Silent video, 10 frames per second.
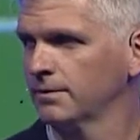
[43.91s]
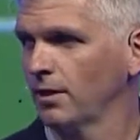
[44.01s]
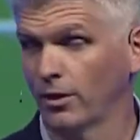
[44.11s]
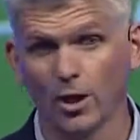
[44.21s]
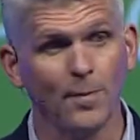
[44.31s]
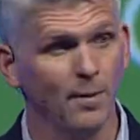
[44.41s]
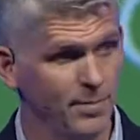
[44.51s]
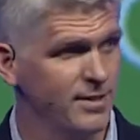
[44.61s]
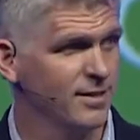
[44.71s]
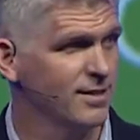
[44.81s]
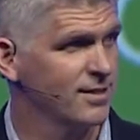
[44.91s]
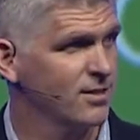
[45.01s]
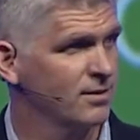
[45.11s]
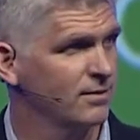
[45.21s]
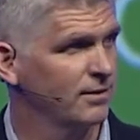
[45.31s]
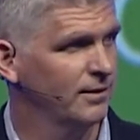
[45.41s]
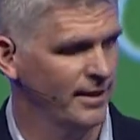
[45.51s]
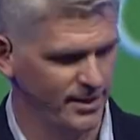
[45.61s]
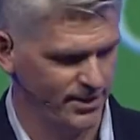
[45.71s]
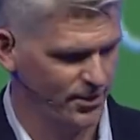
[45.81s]
or help our business
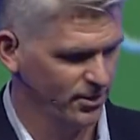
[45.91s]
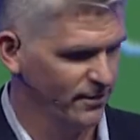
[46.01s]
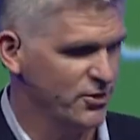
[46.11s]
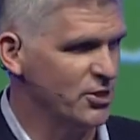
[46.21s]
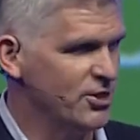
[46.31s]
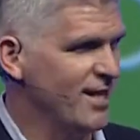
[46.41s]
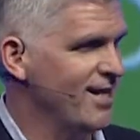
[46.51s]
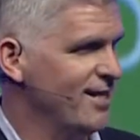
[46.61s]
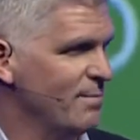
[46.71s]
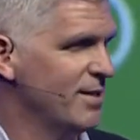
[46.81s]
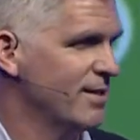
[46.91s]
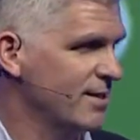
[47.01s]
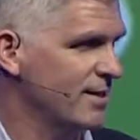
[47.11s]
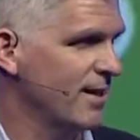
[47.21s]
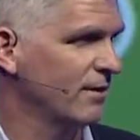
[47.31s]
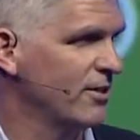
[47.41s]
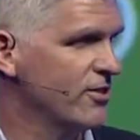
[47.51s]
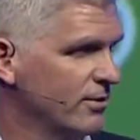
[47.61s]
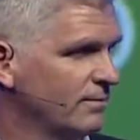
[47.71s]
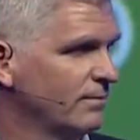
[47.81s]
in this era of sustained business acceleration.